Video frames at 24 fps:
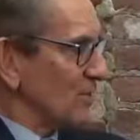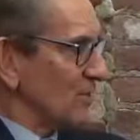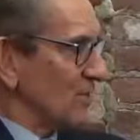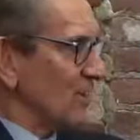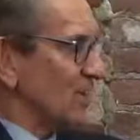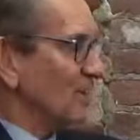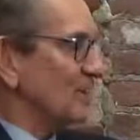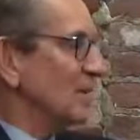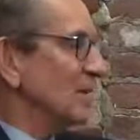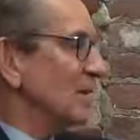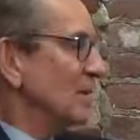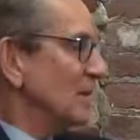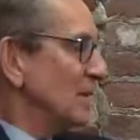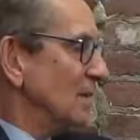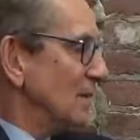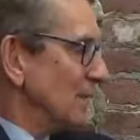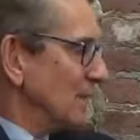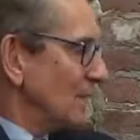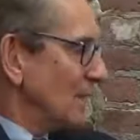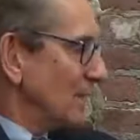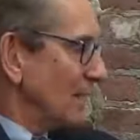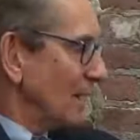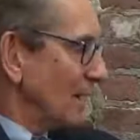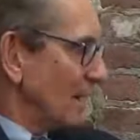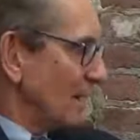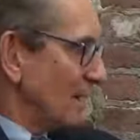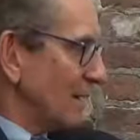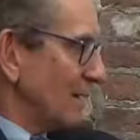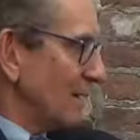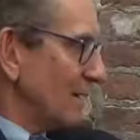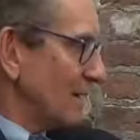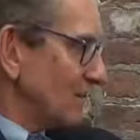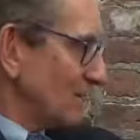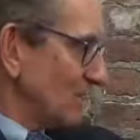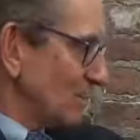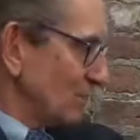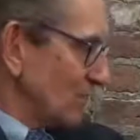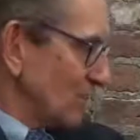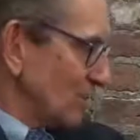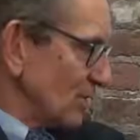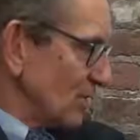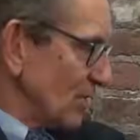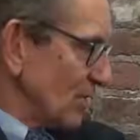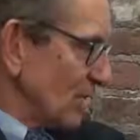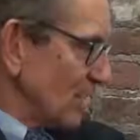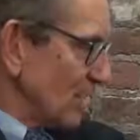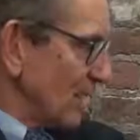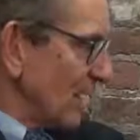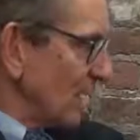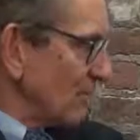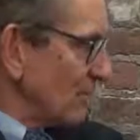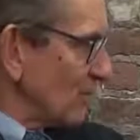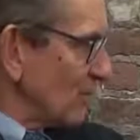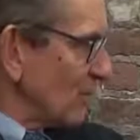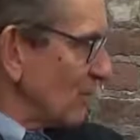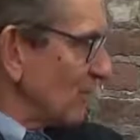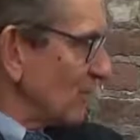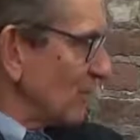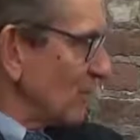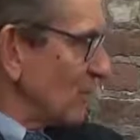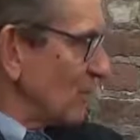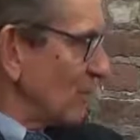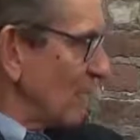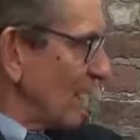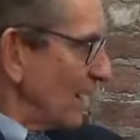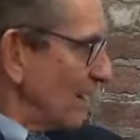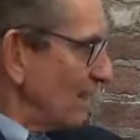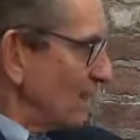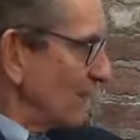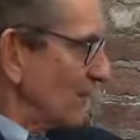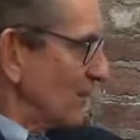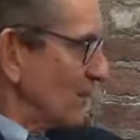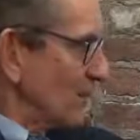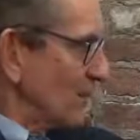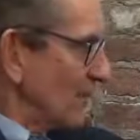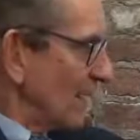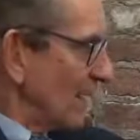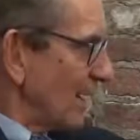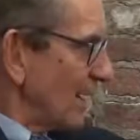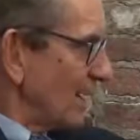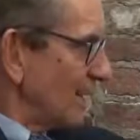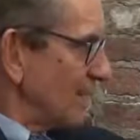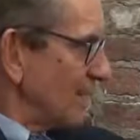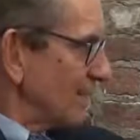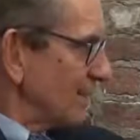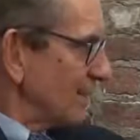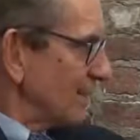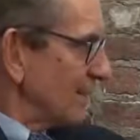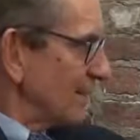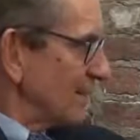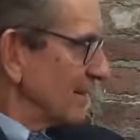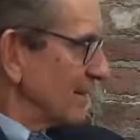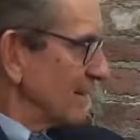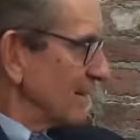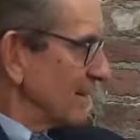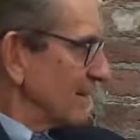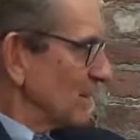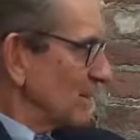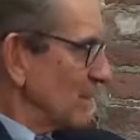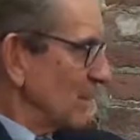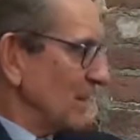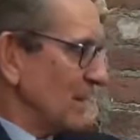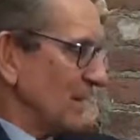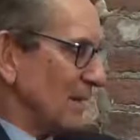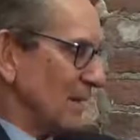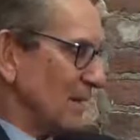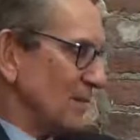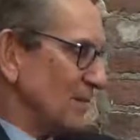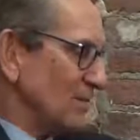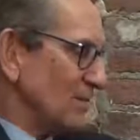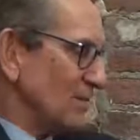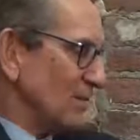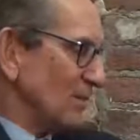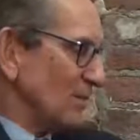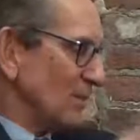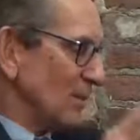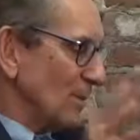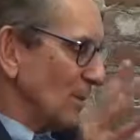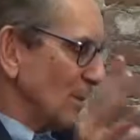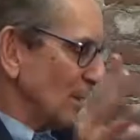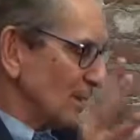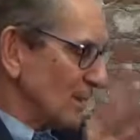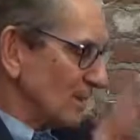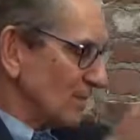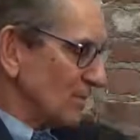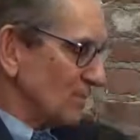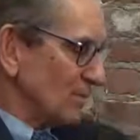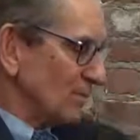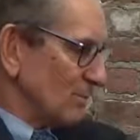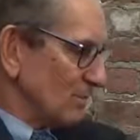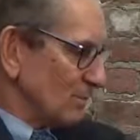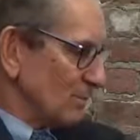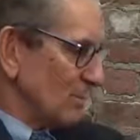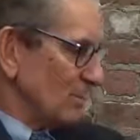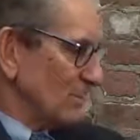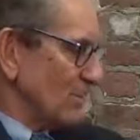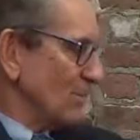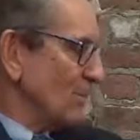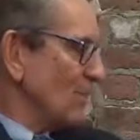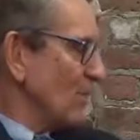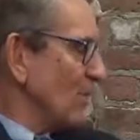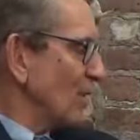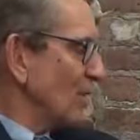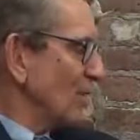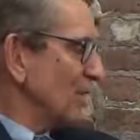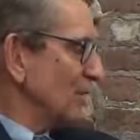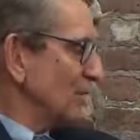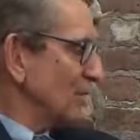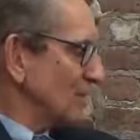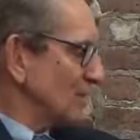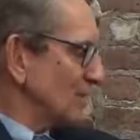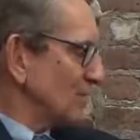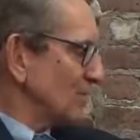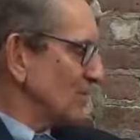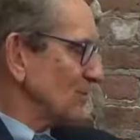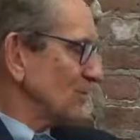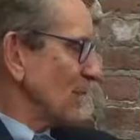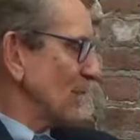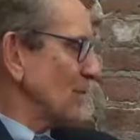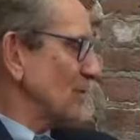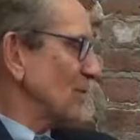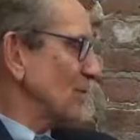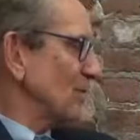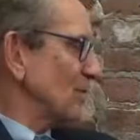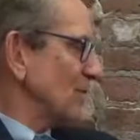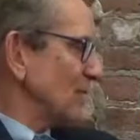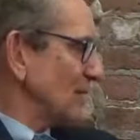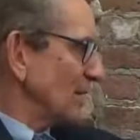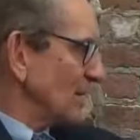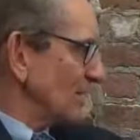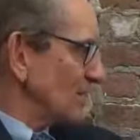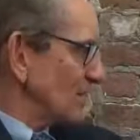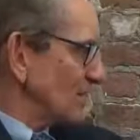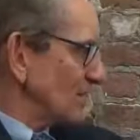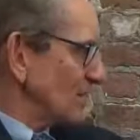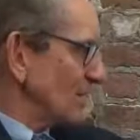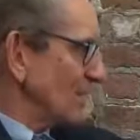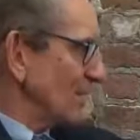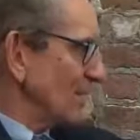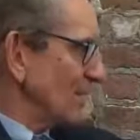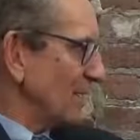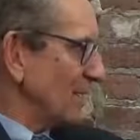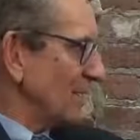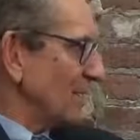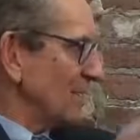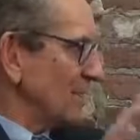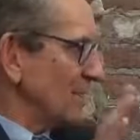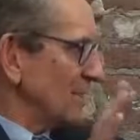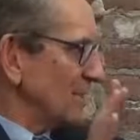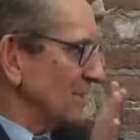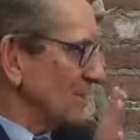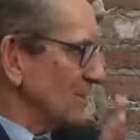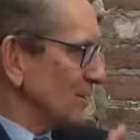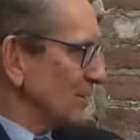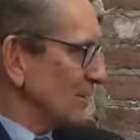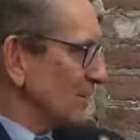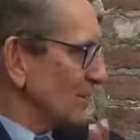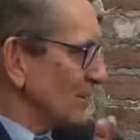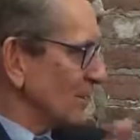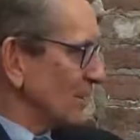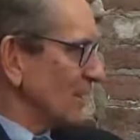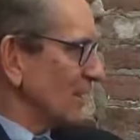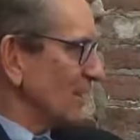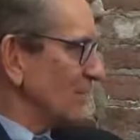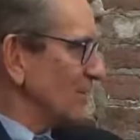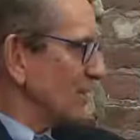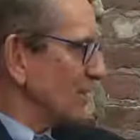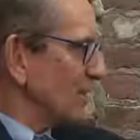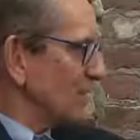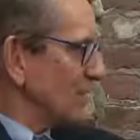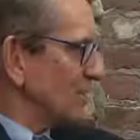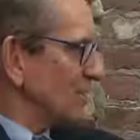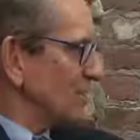So we're seeing that drift away from that because everybody's wanting to spend more time studying or doing whatever it is.